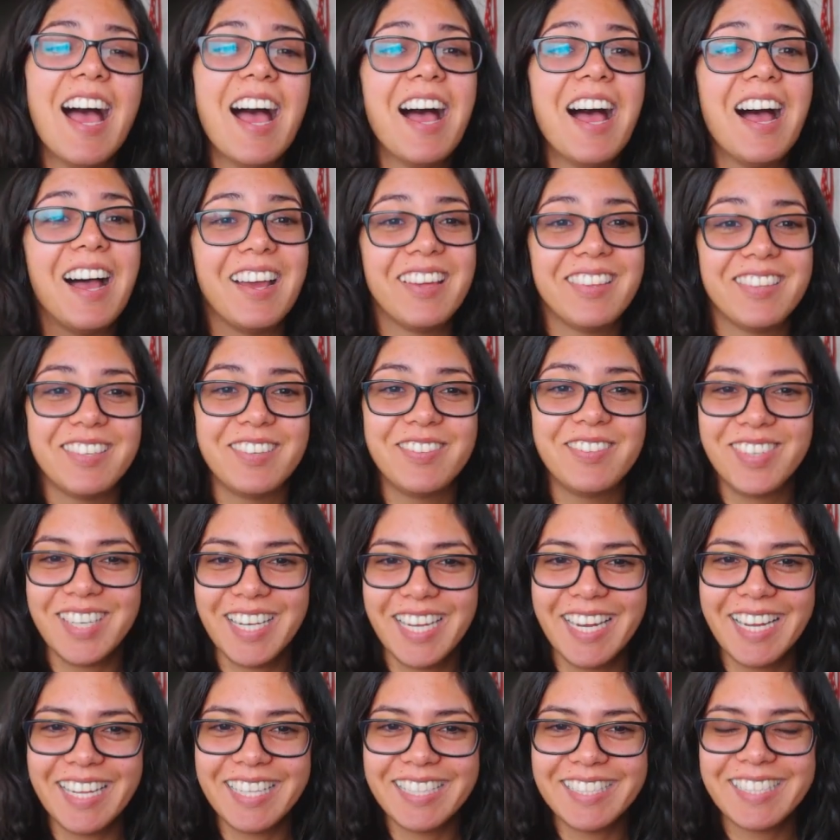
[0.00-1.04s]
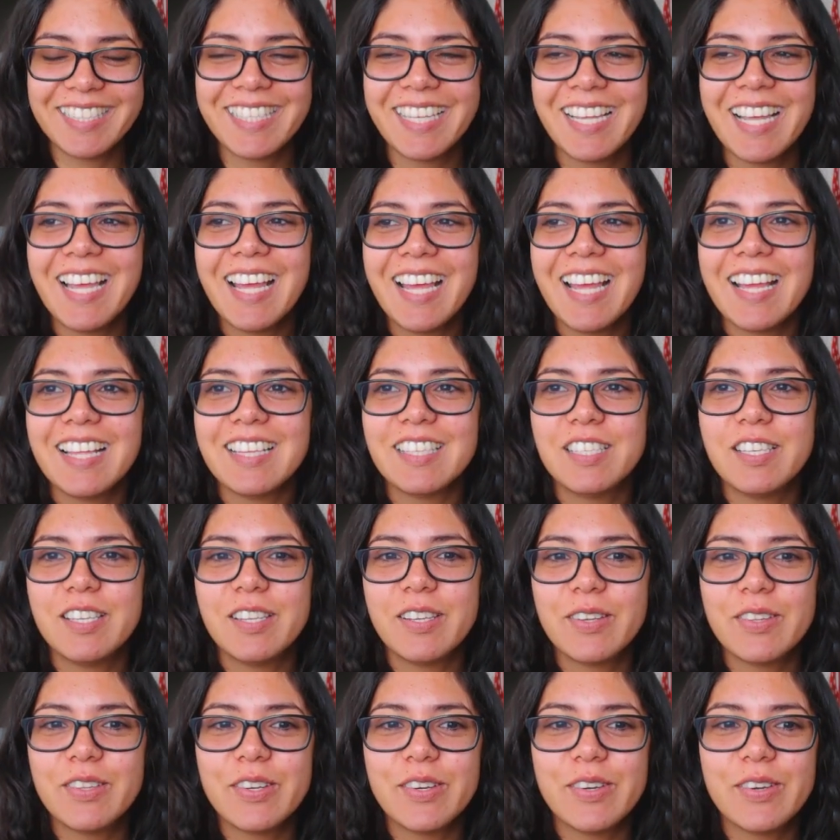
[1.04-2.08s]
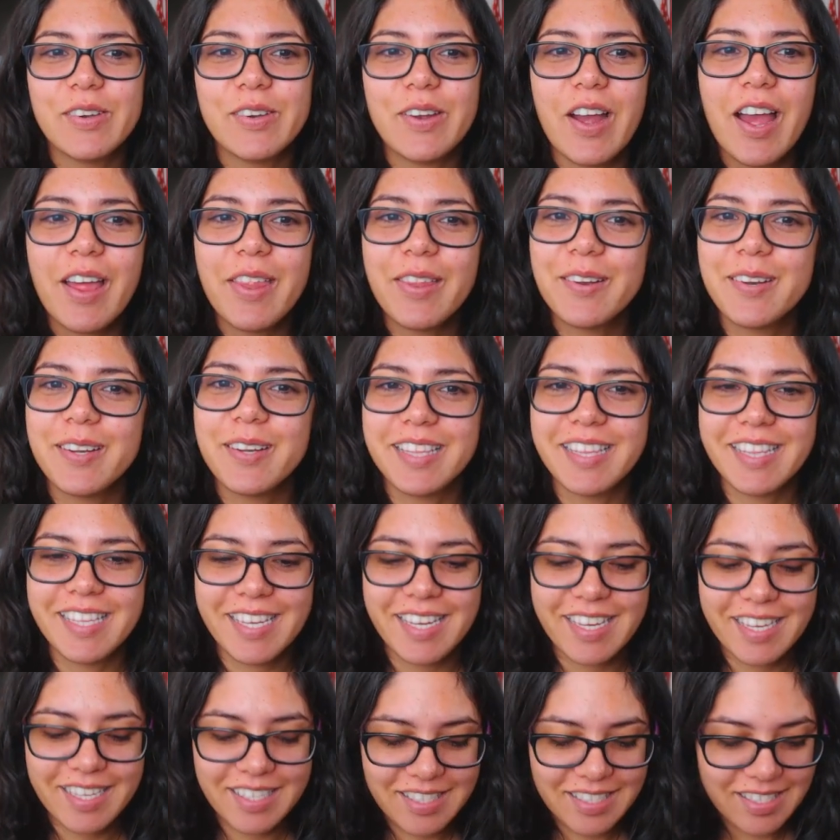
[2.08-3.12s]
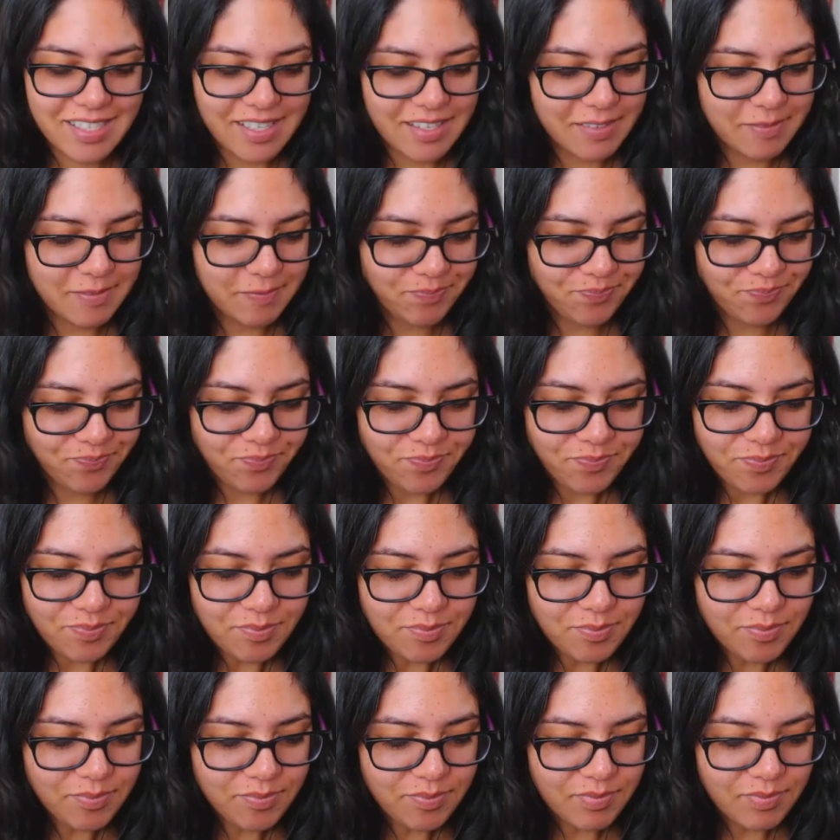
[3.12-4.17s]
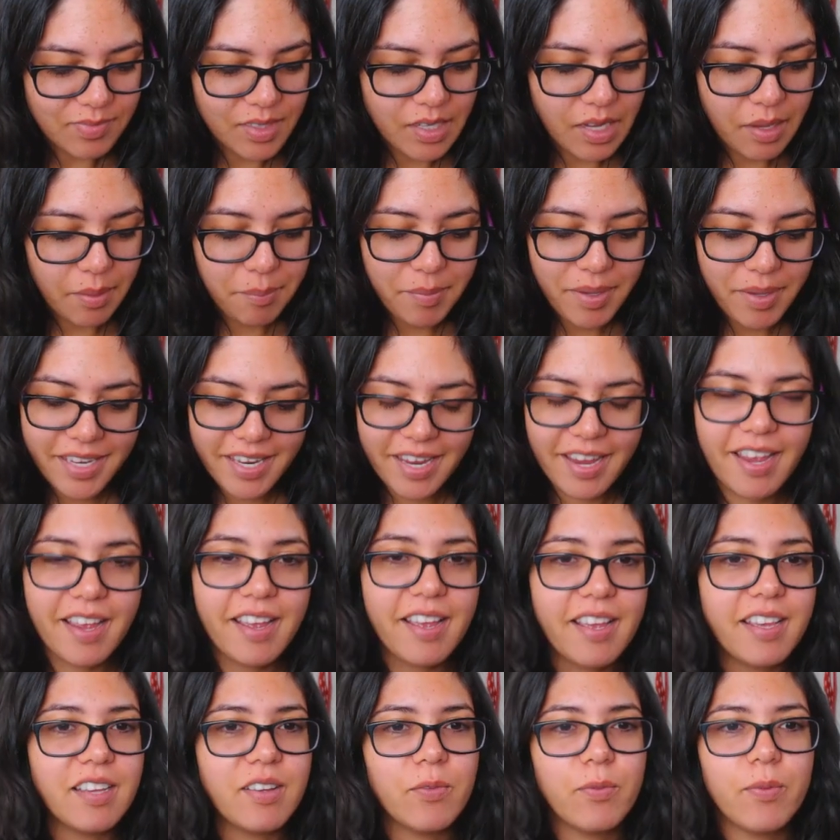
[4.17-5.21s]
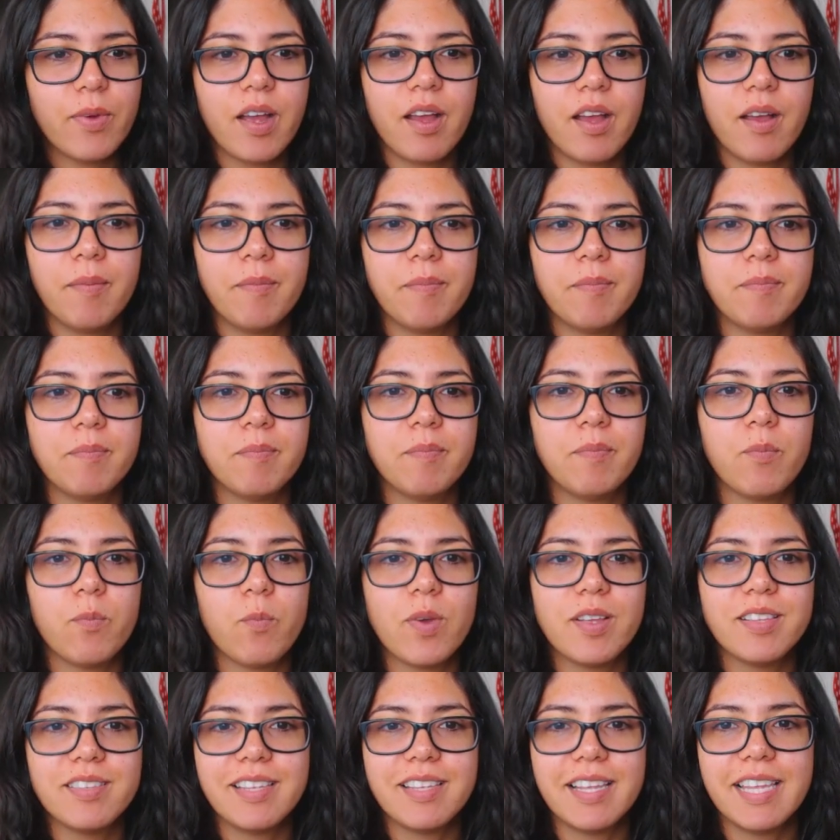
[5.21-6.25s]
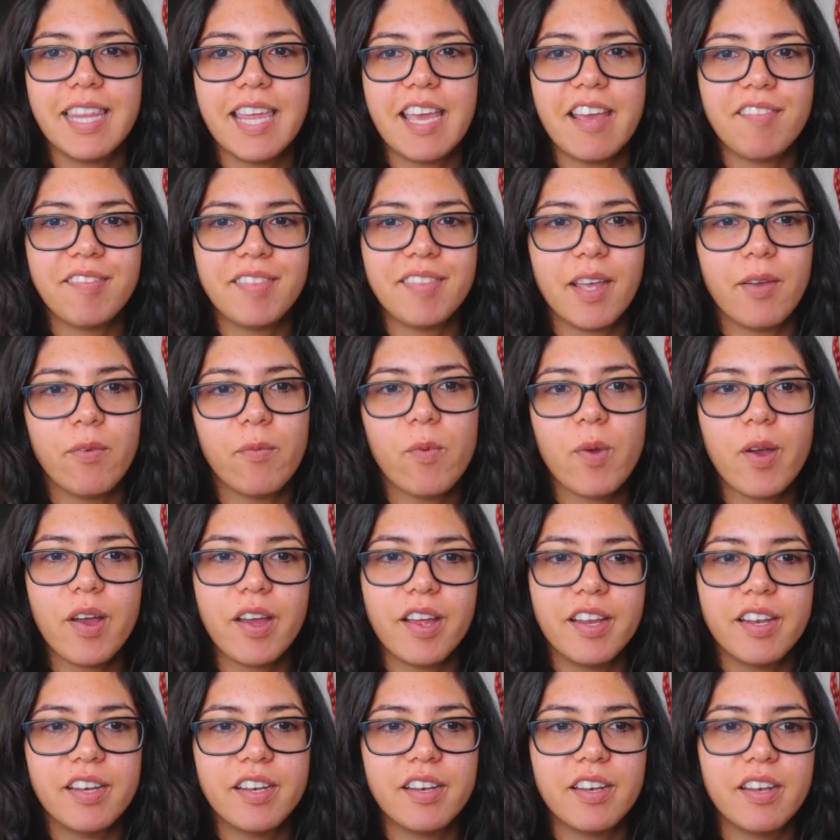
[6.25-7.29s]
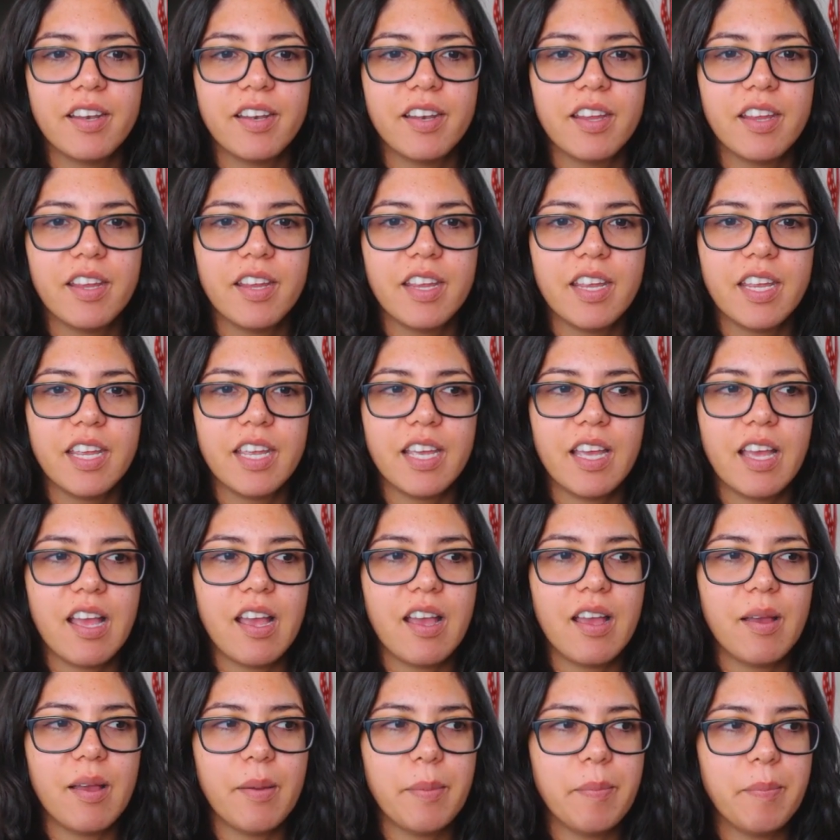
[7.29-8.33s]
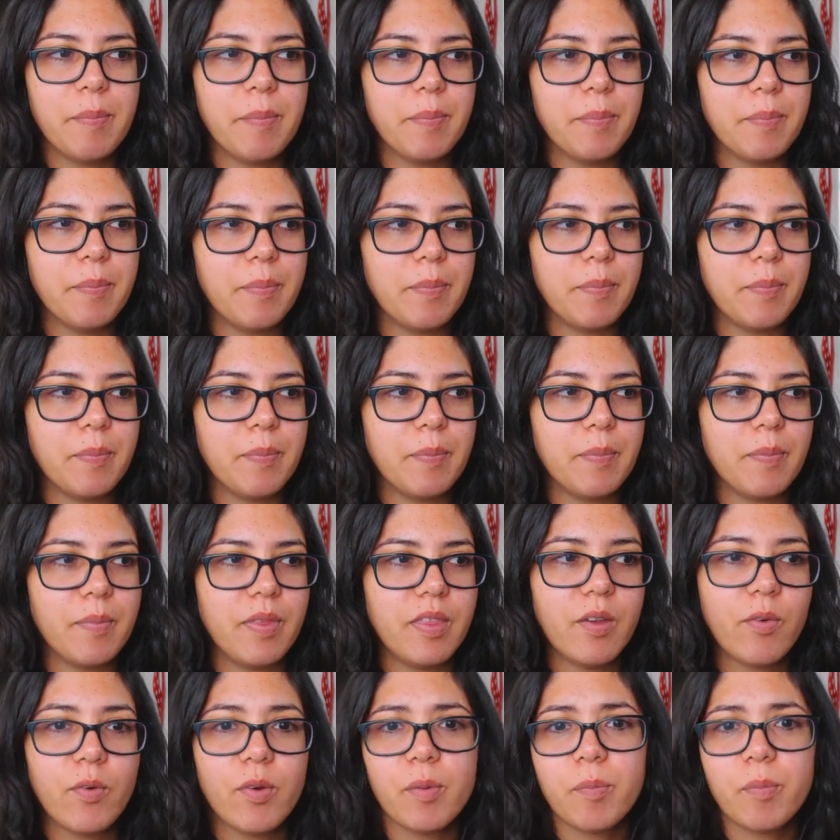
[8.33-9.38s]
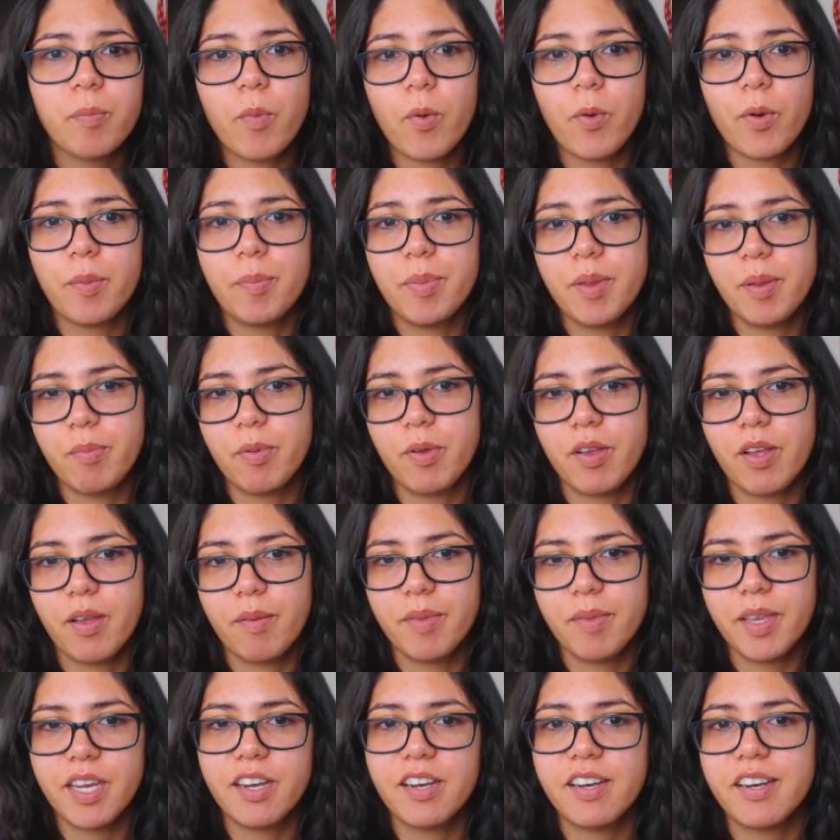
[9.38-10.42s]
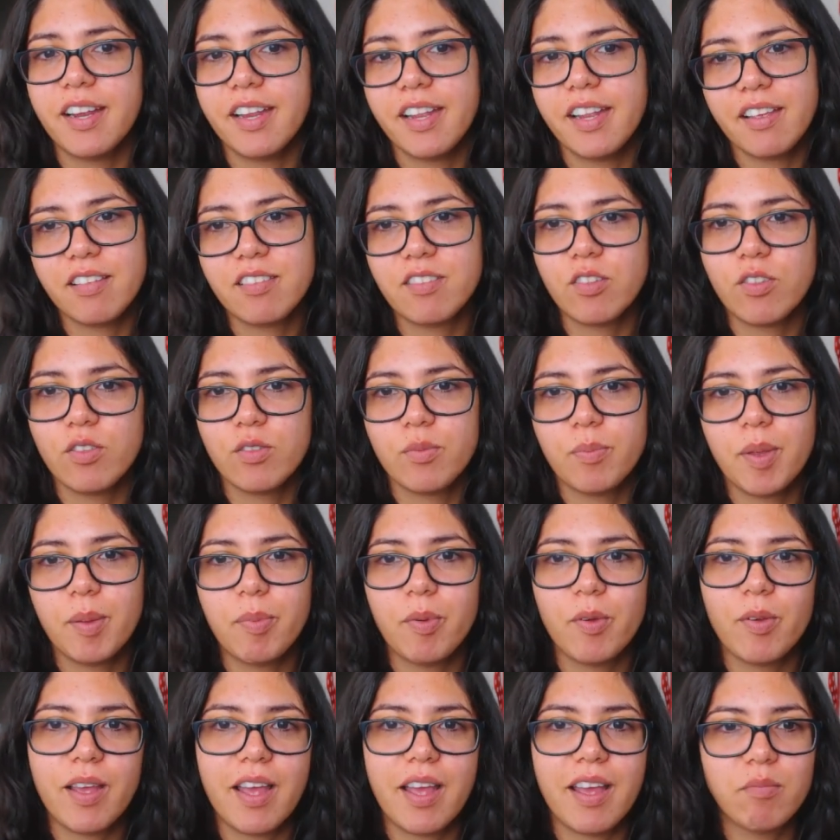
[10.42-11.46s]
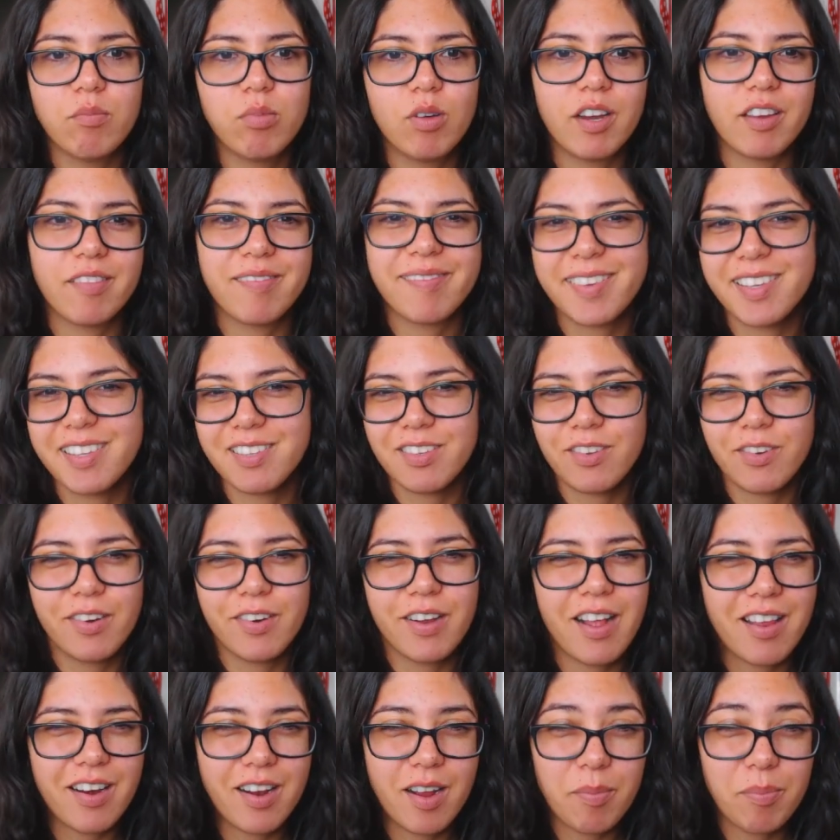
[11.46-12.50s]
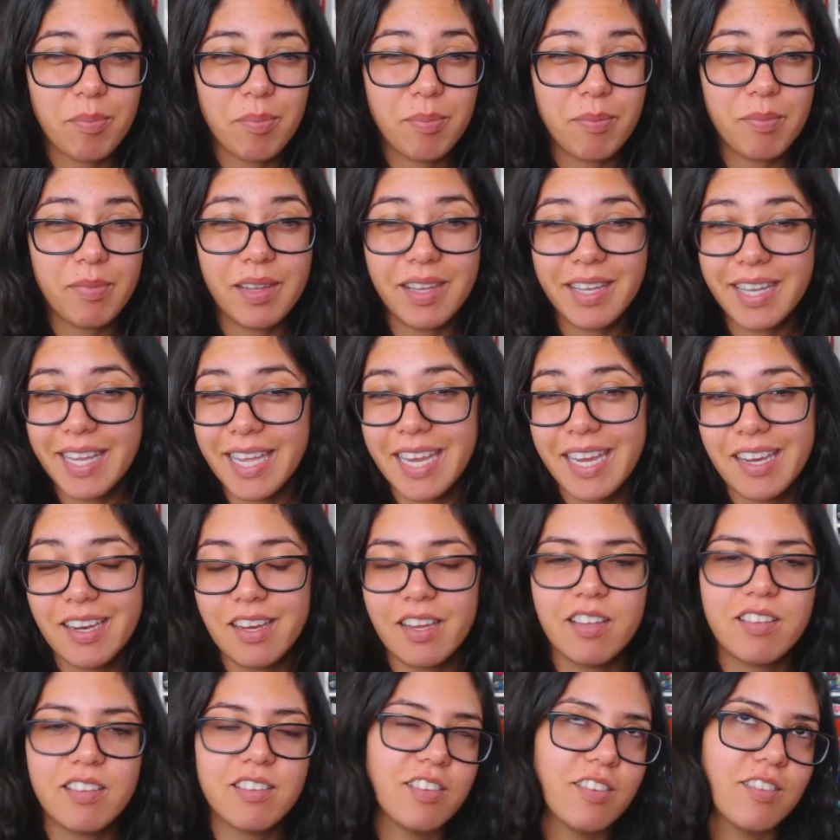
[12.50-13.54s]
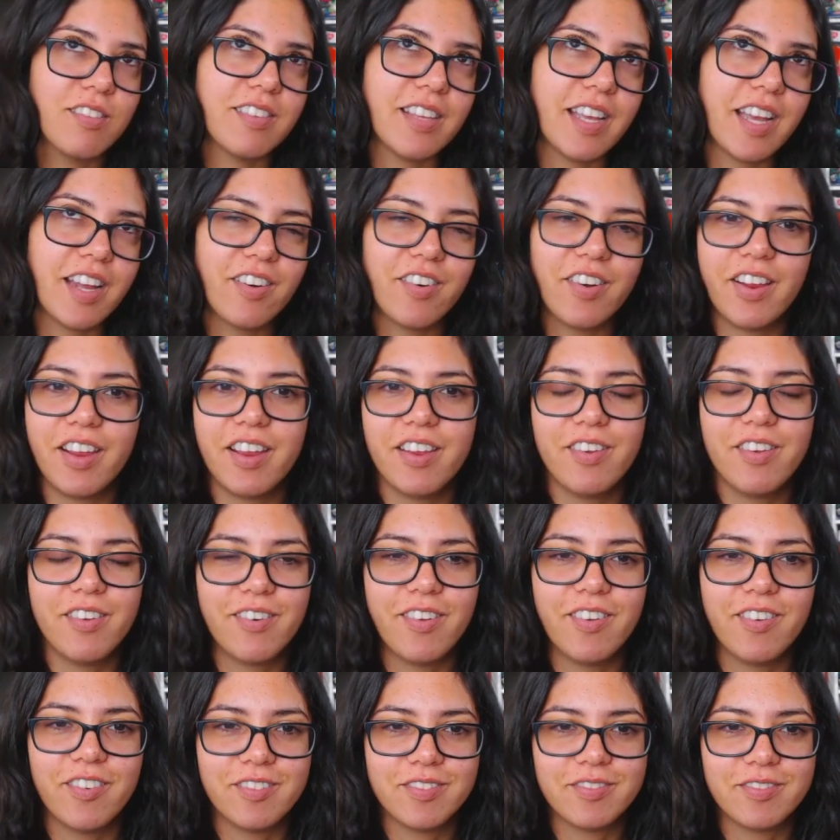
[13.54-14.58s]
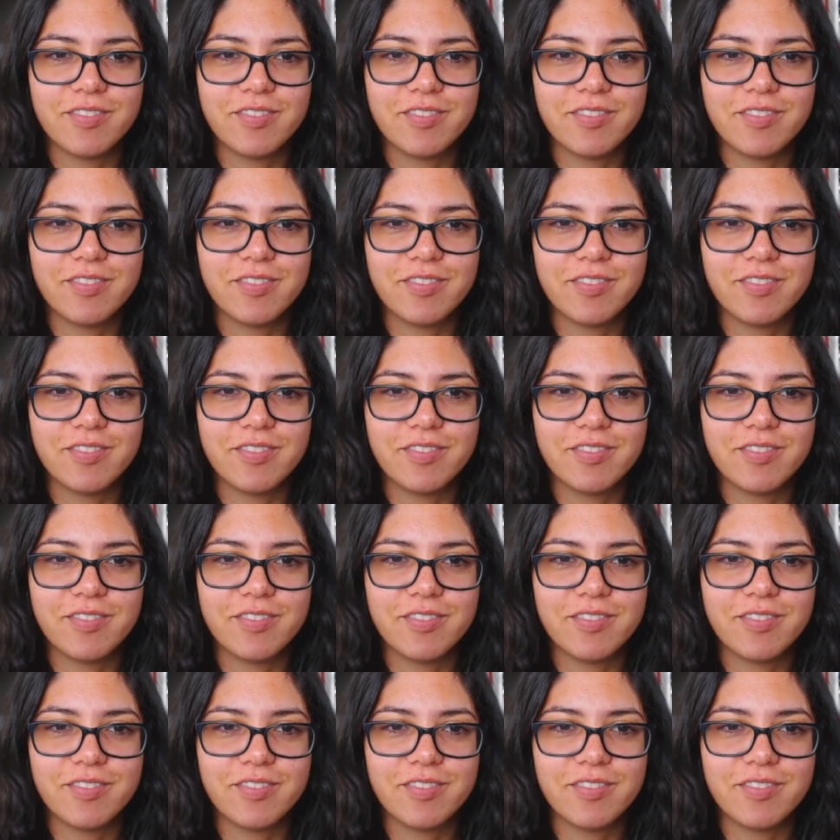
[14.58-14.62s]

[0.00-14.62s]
other plans to do other things. But yeah, once I left that one, there were more people coming in, and I guess those people had breakfast or got up late. It's still Saturday, you know.